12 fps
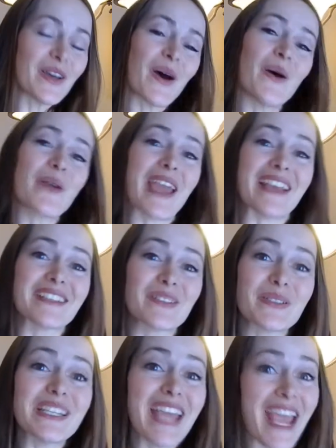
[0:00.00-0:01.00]
Okay, so
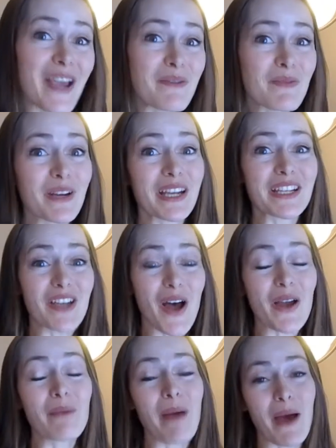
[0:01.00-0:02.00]
today we're going to
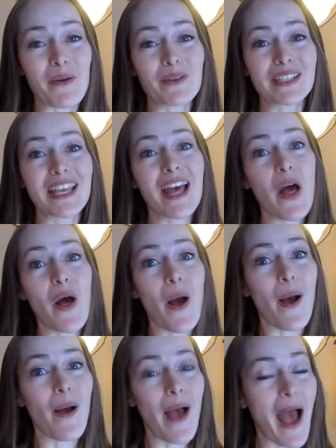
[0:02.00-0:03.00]
talk about
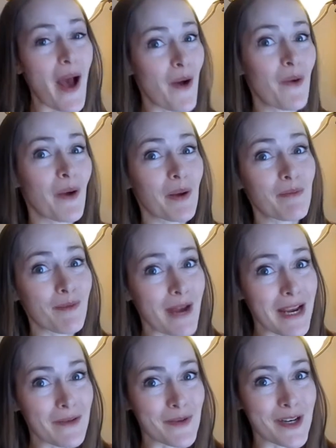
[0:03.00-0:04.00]
how our
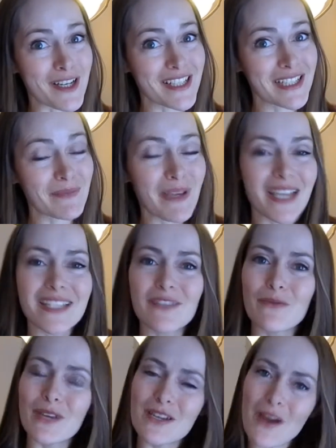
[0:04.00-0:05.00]
brain works, because
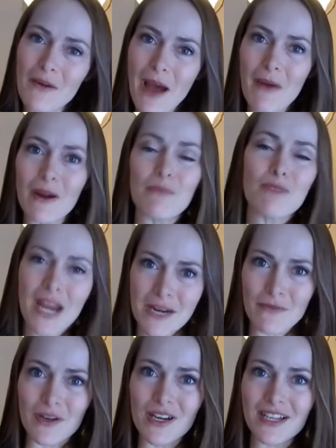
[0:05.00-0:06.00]
if we know how our
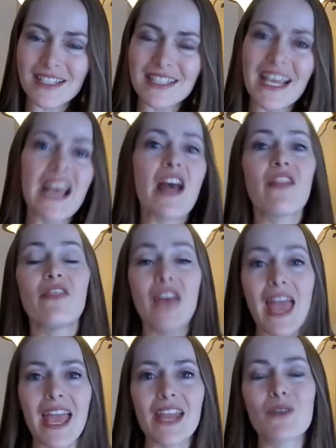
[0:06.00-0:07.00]
brain works,
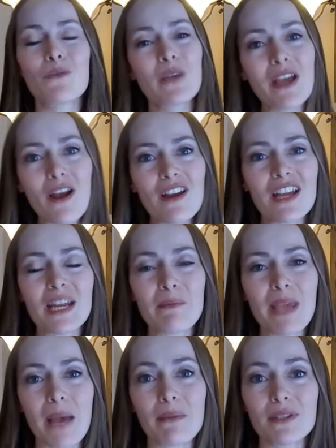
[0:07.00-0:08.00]
then we are going to
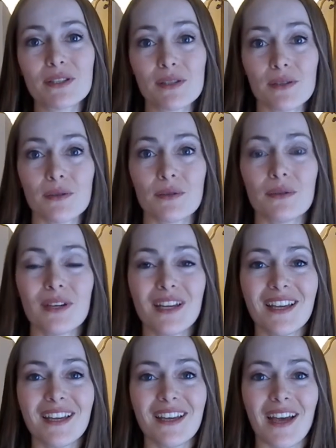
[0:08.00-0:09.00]
be able to
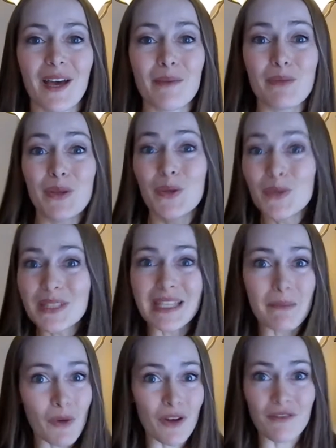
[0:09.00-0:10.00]
use
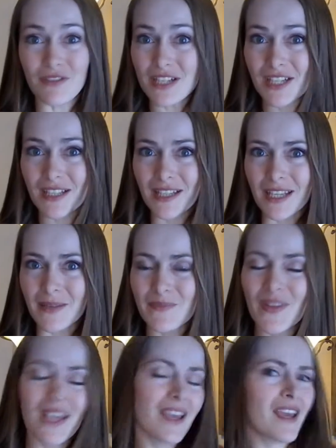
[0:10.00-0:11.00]
it more efficiently.
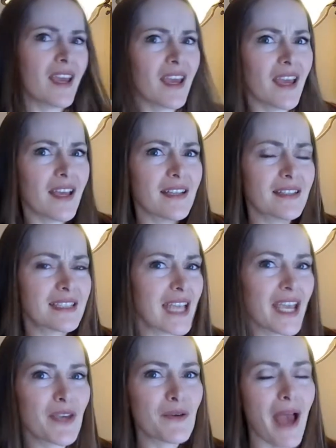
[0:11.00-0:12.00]
Say
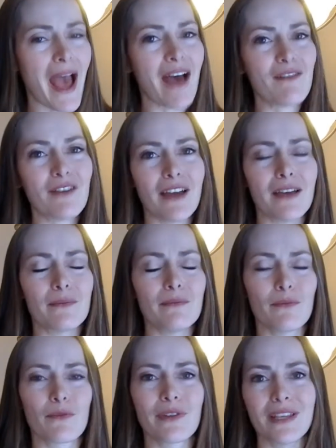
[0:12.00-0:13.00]
you have
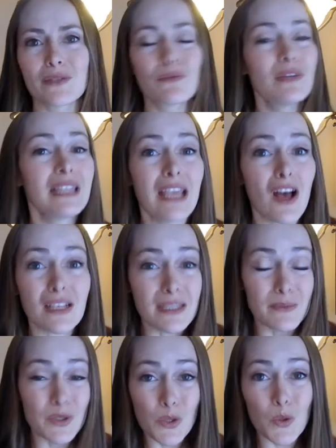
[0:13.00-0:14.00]
this really
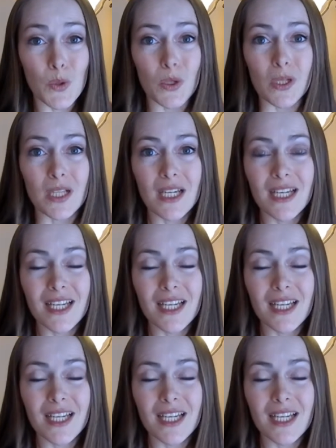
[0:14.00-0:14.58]
awesome tool.